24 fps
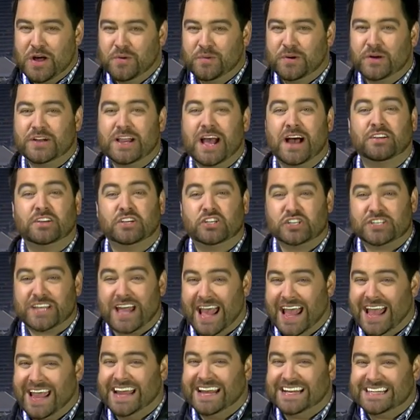We are down to just
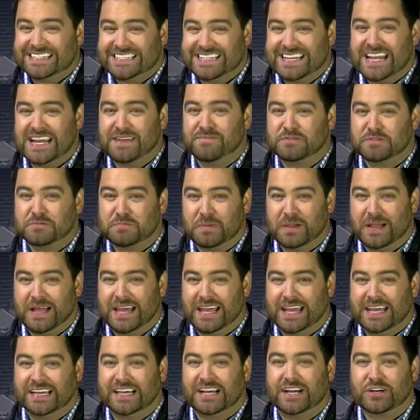eight teams
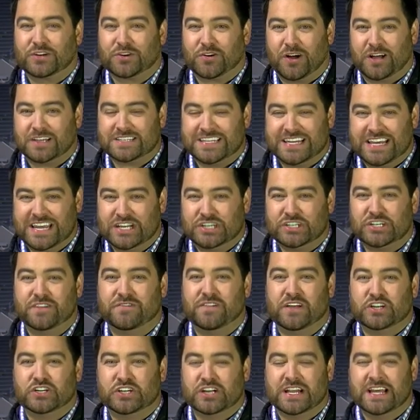playing across each
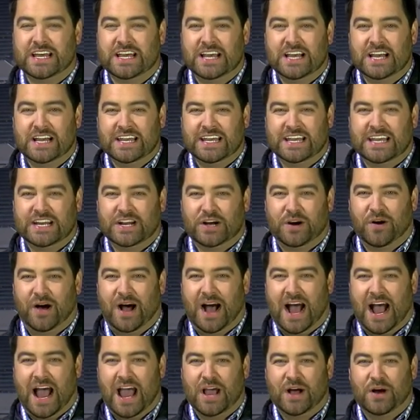division in
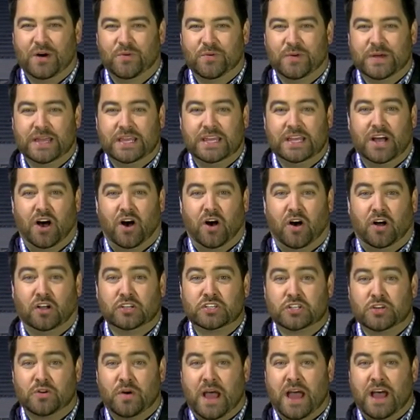Ohio. We
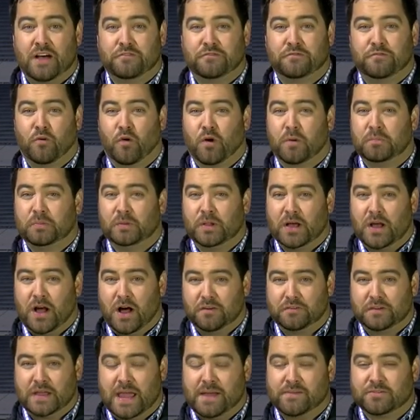also have four
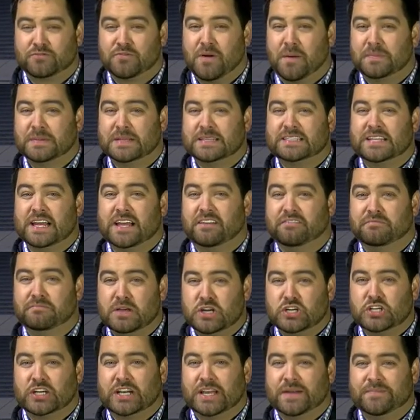playoff games from up in the state of
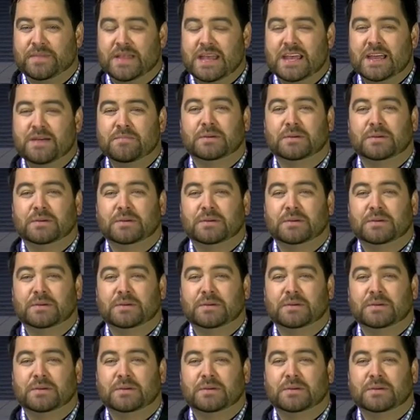Michigan.